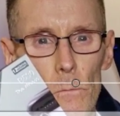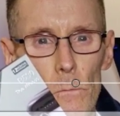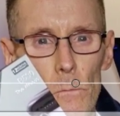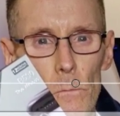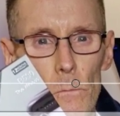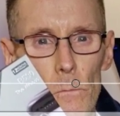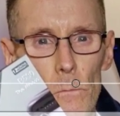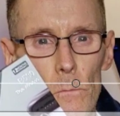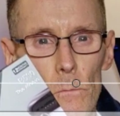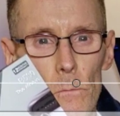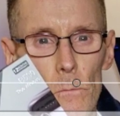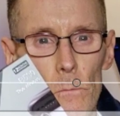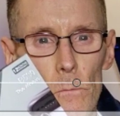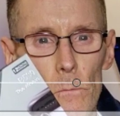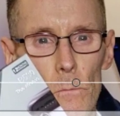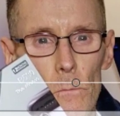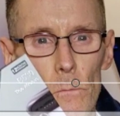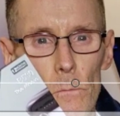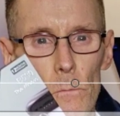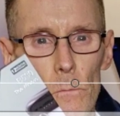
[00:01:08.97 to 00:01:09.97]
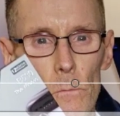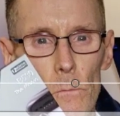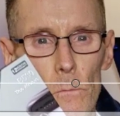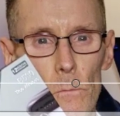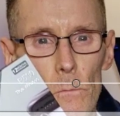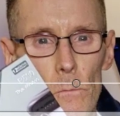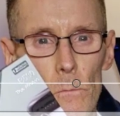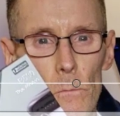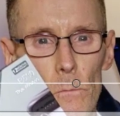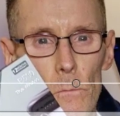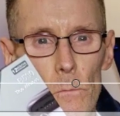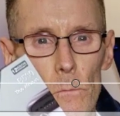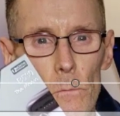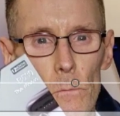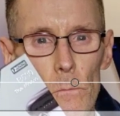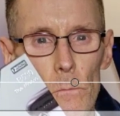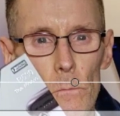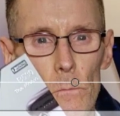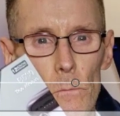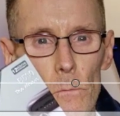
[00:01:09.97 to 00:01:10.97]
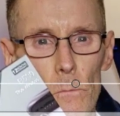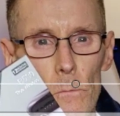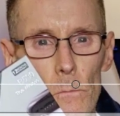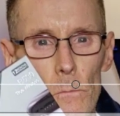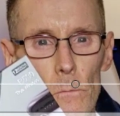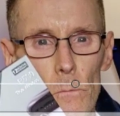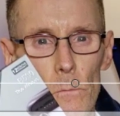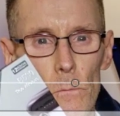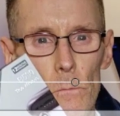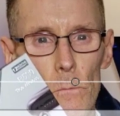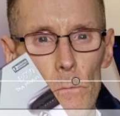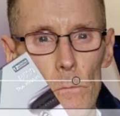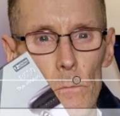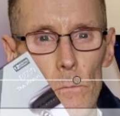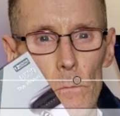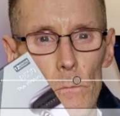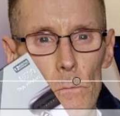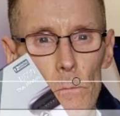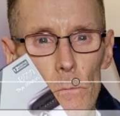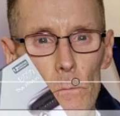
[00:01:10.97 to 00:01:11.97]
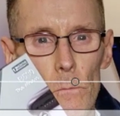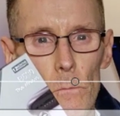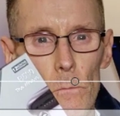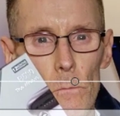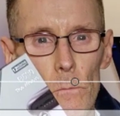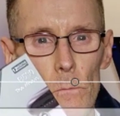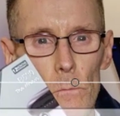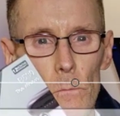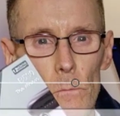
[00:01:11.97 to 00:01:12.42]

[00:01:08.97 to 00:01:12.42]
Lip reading: Nothing is said.